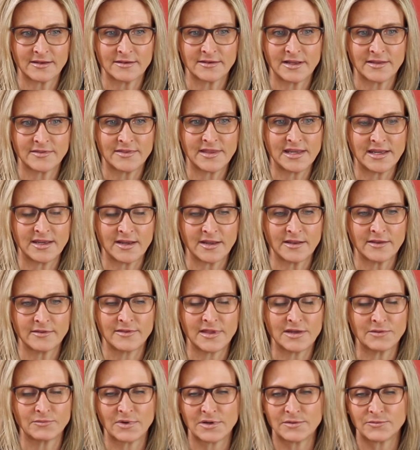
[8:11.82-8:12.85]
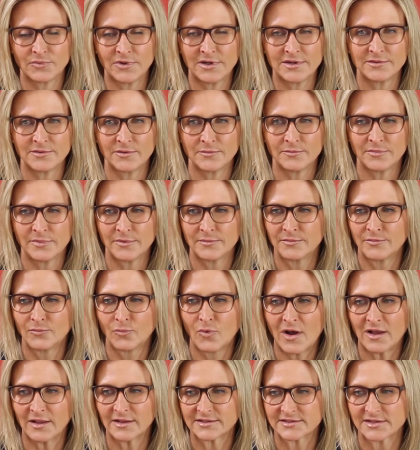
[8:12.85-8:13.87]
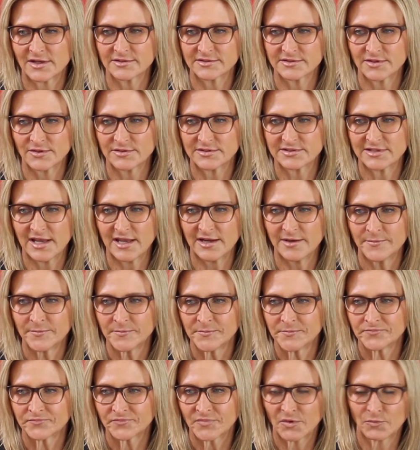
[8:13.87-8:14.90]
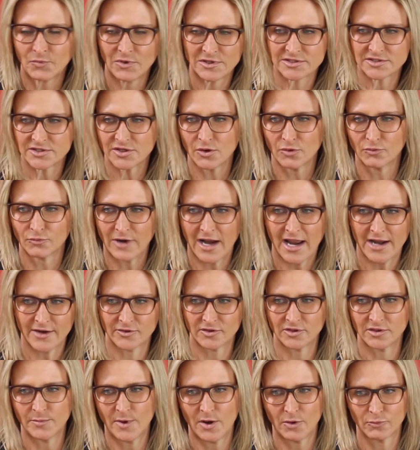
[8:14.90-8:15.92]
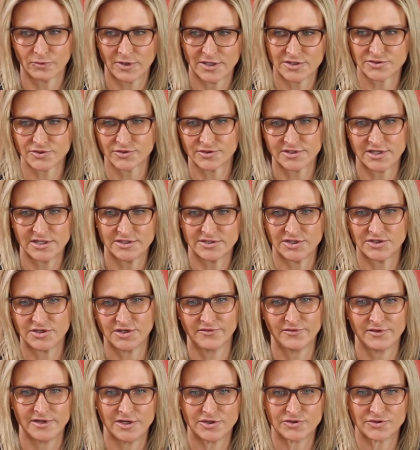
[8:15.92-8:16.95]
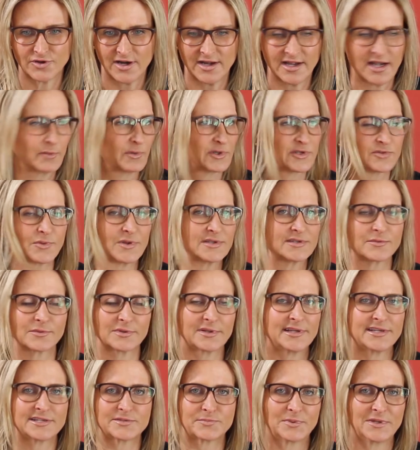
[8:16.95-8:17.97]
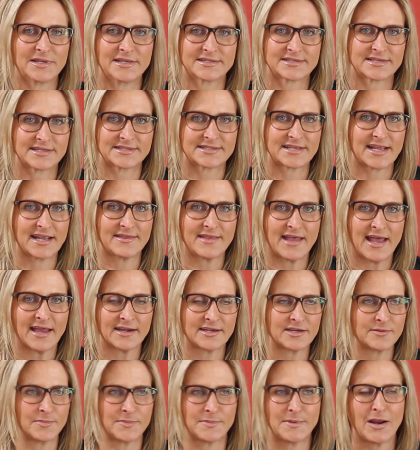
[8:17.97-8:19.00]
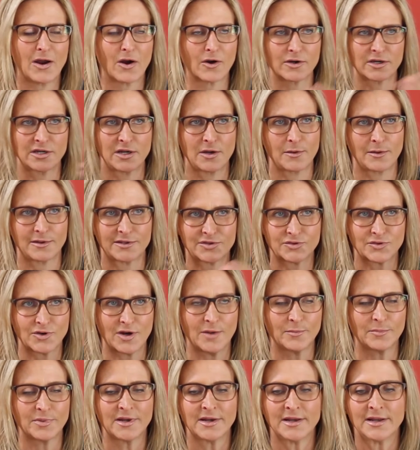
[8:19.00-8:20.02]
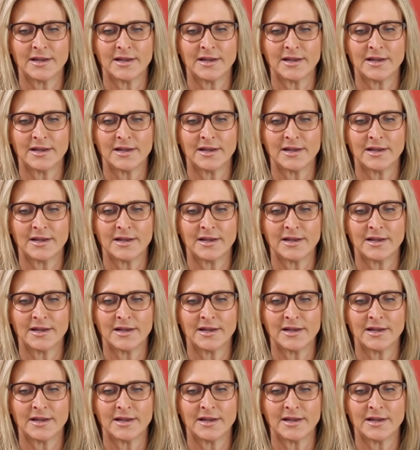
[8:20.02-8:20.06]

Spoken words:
then when Wallace also said, what's so radical about racial sensitivity training, which wasn't really his place to say that, to be arguing with Trump.